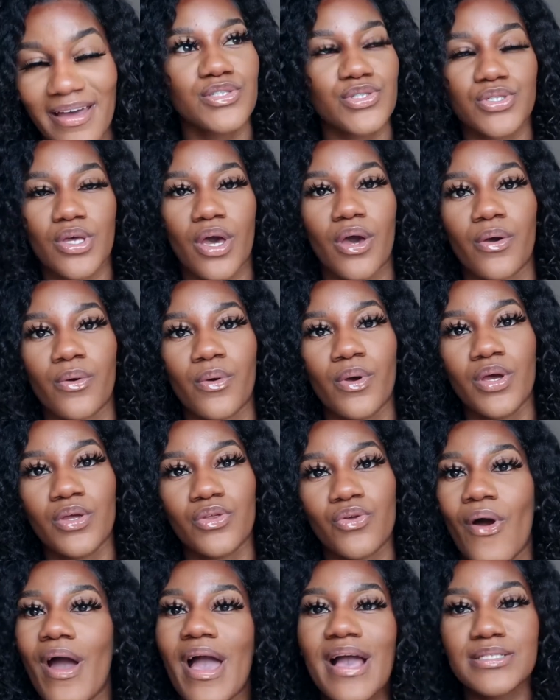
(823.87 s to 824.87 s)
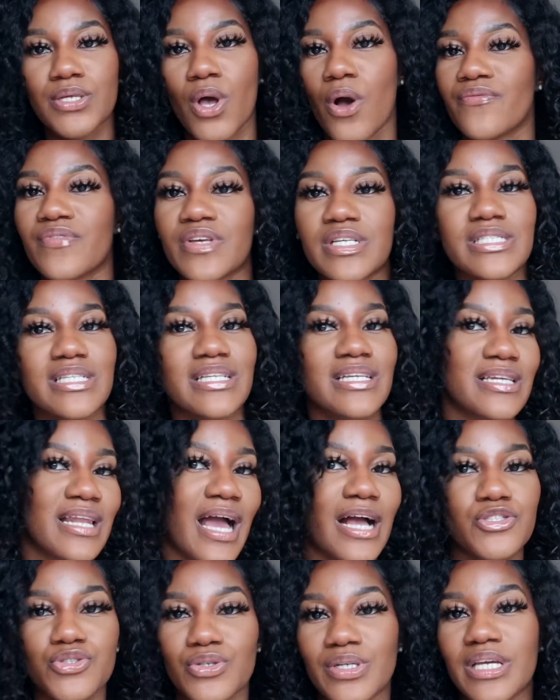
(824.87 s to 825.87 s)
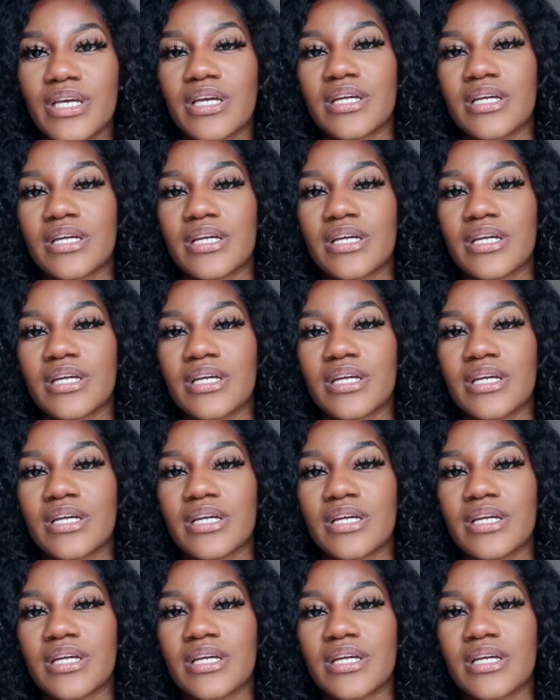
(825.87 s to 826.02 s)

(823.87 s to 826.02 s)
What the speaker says: So your hair's obviously naturally